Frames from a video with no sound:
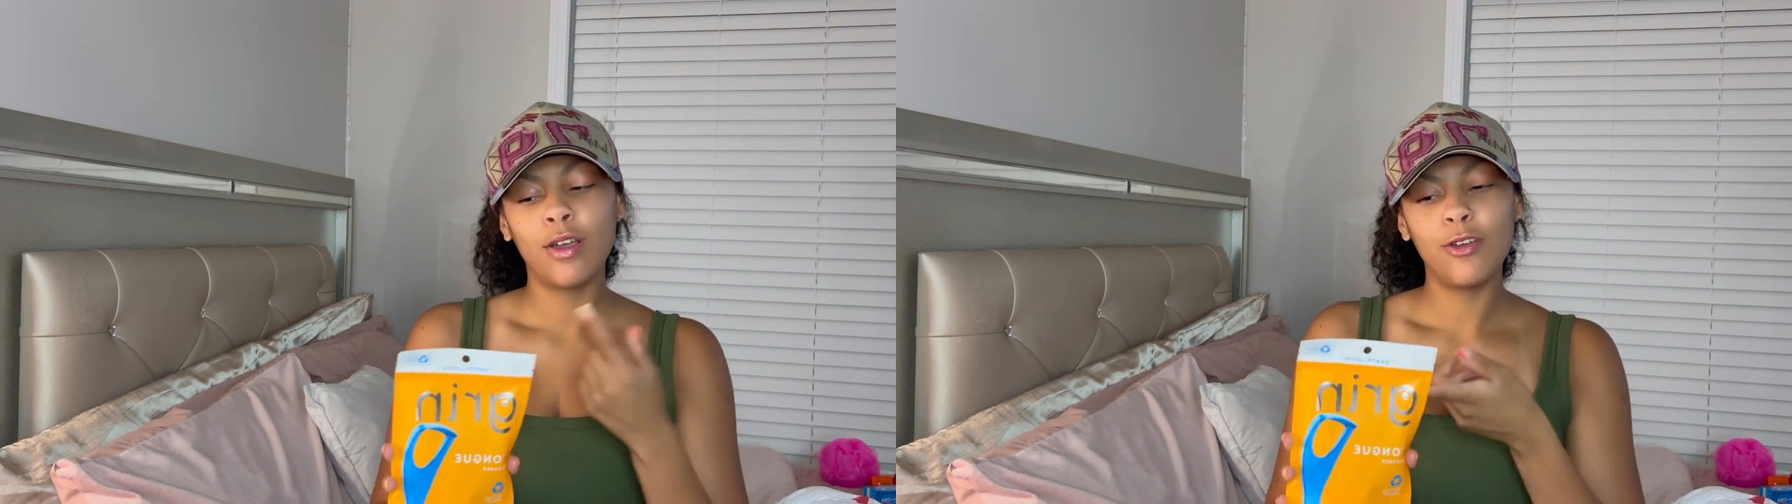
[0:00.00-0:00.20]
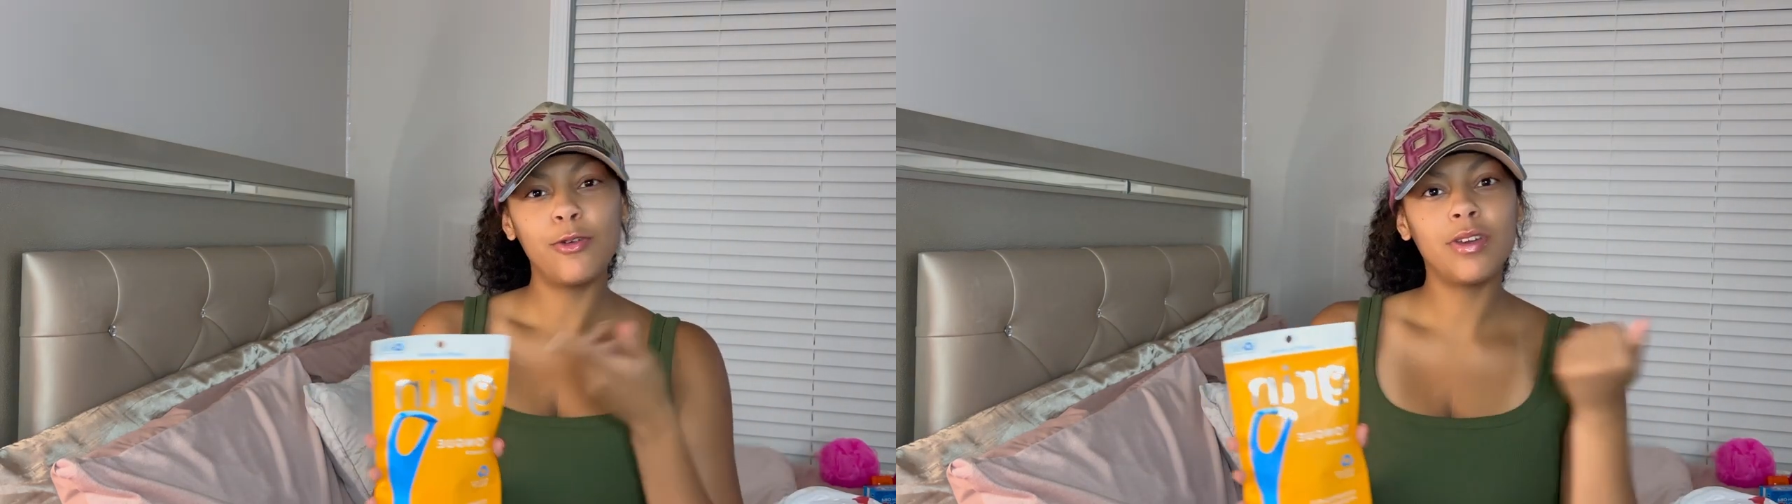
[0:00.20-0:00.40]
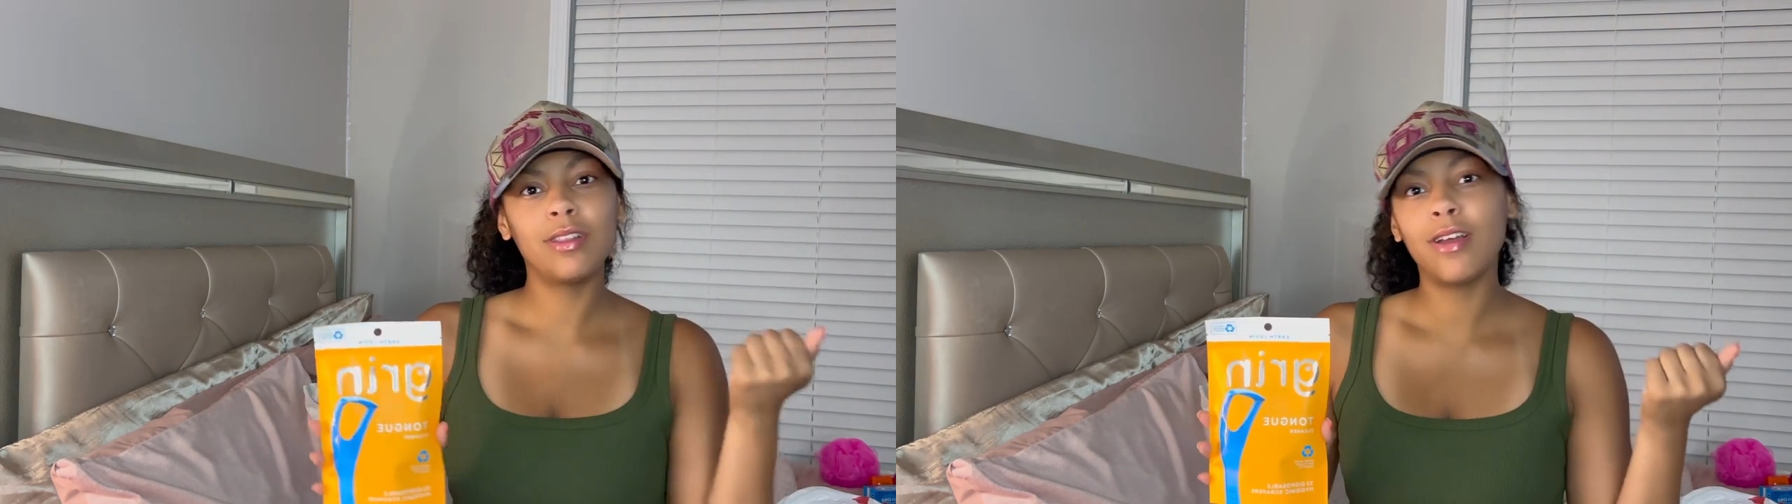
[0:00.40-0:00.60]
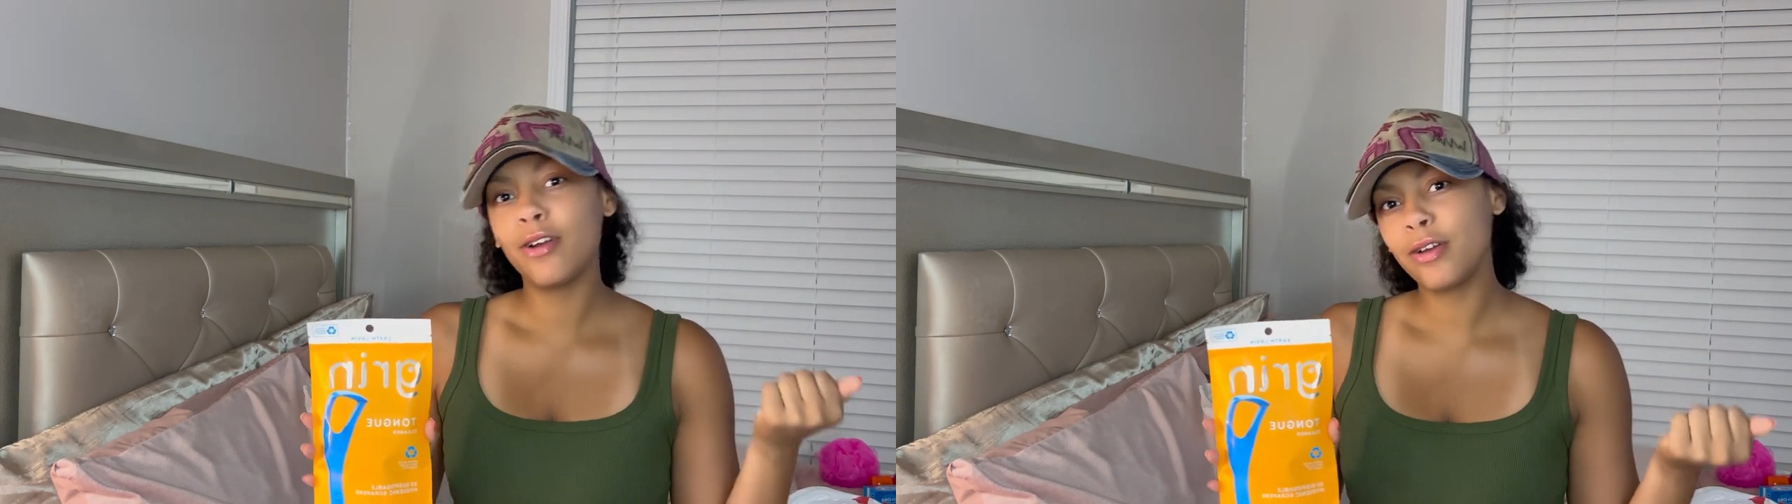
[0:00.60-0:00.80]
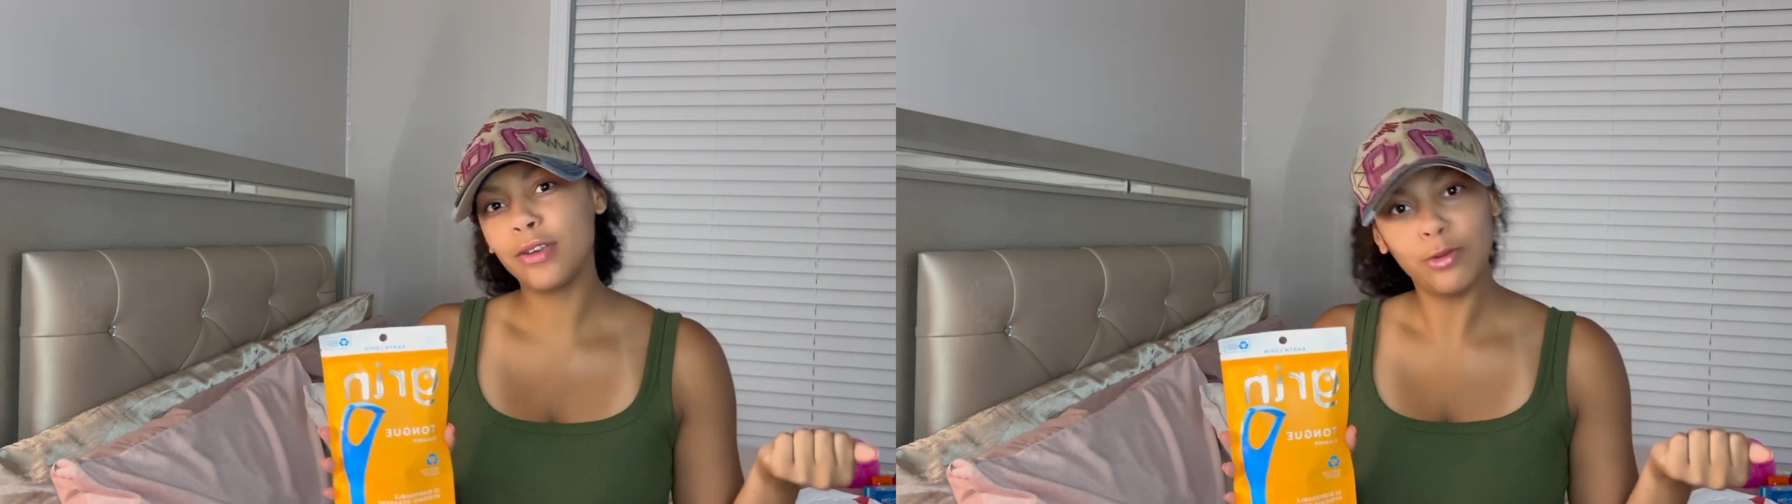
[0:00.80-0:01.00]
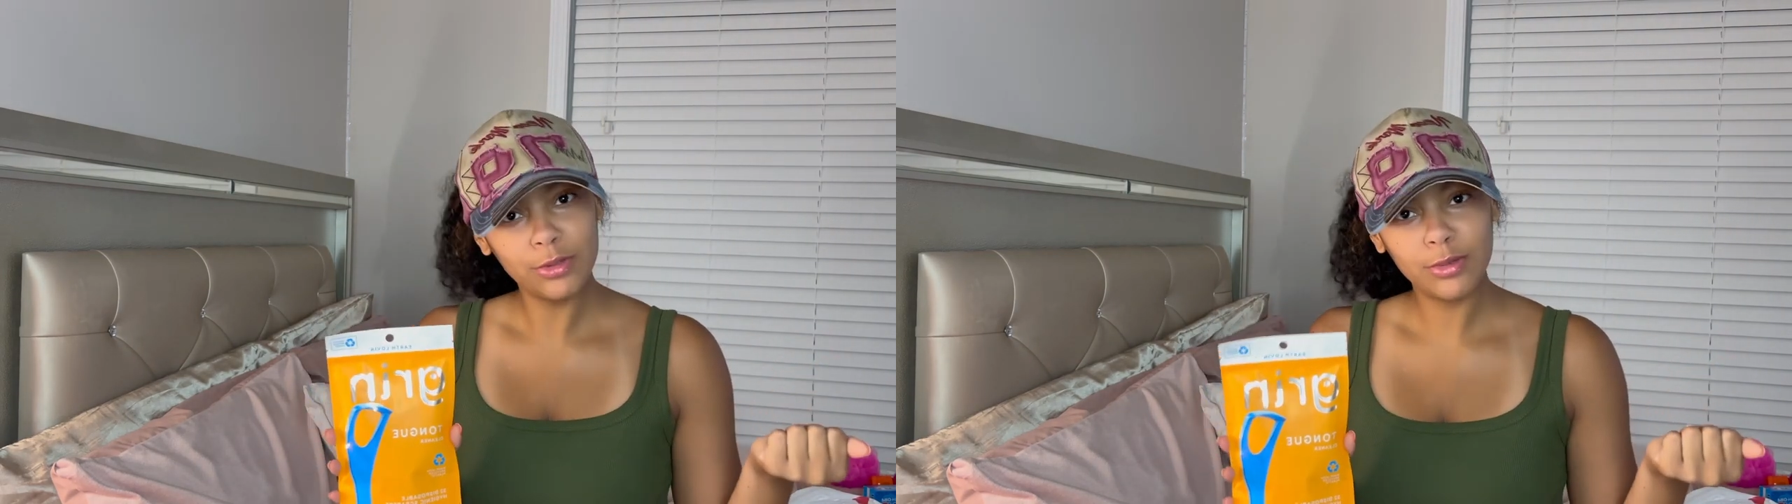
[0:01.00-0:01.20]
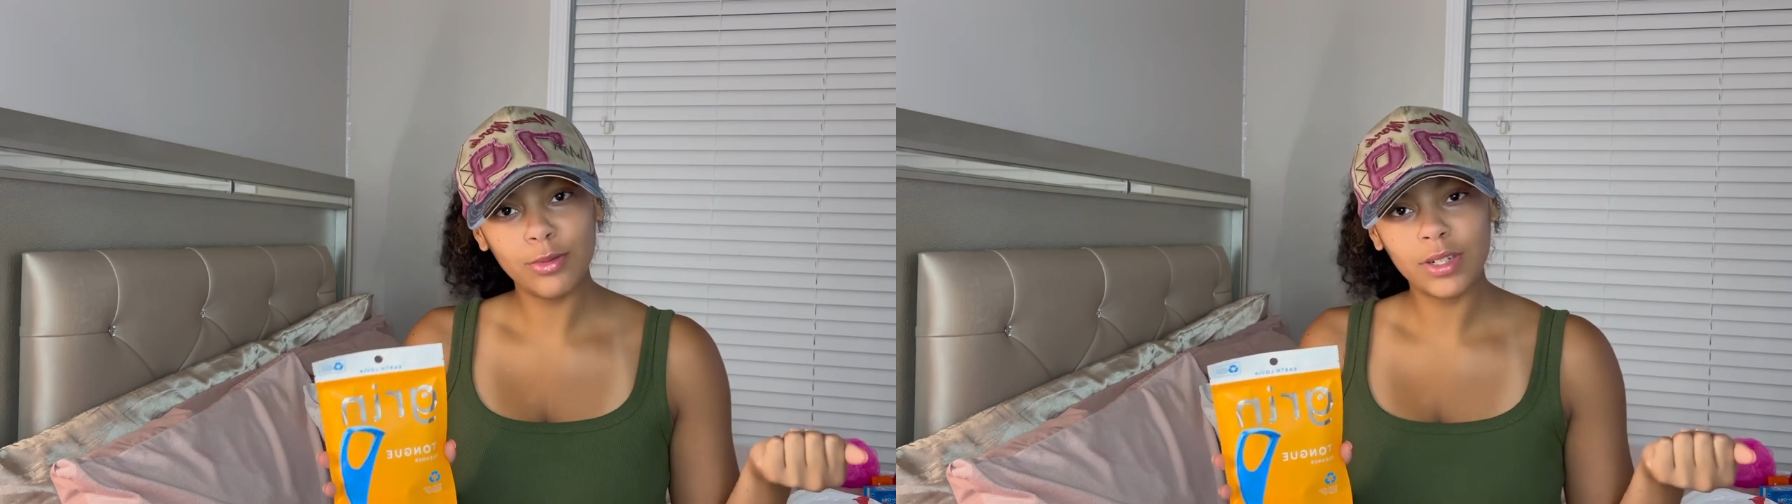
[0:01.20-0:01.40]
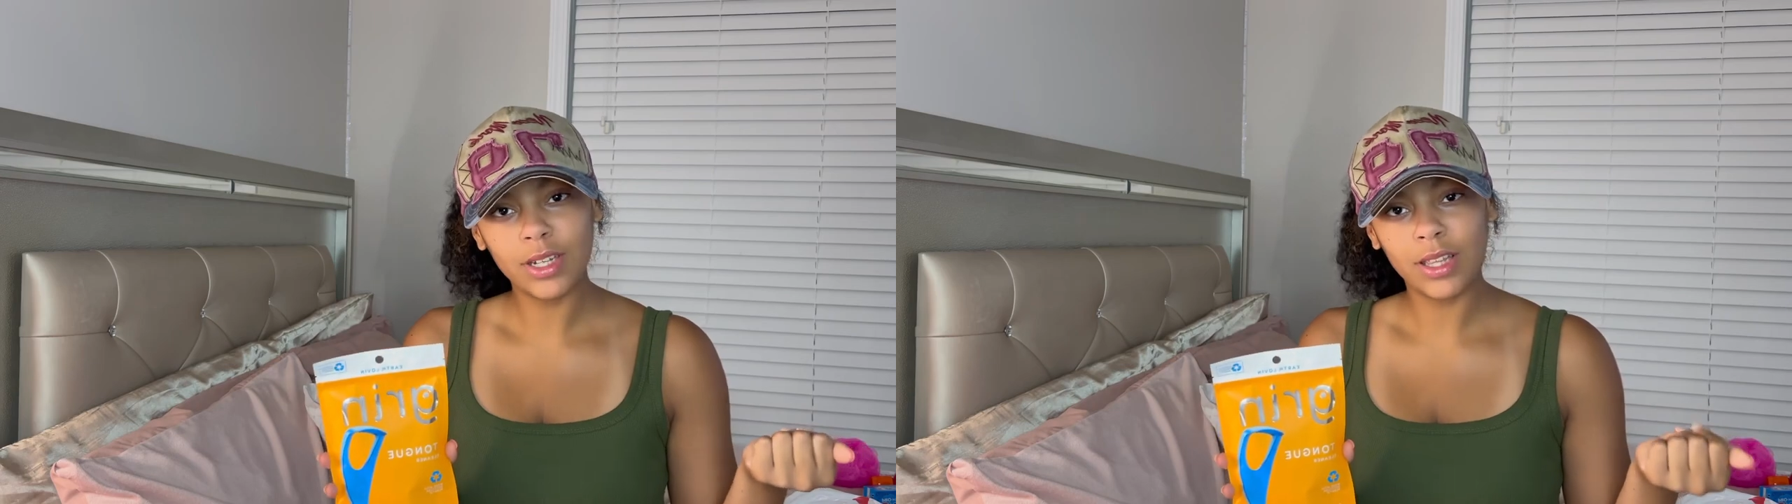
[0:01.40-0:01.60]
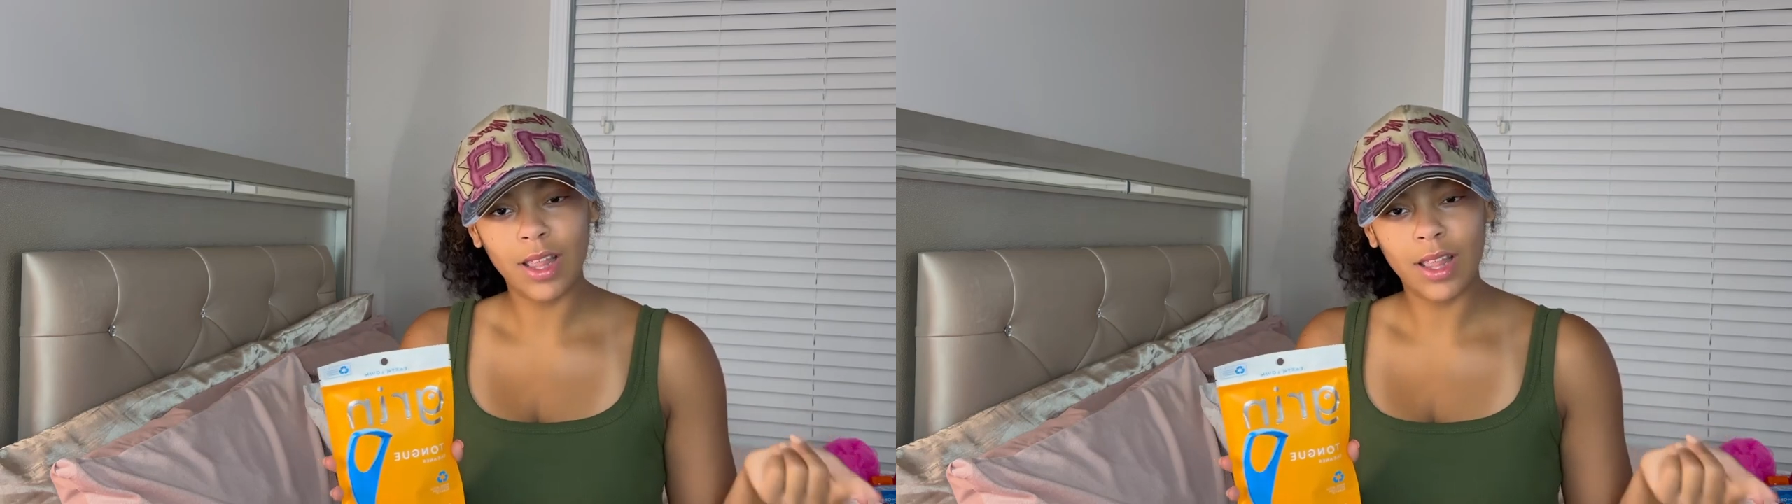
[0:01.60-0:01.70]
You can let her use one.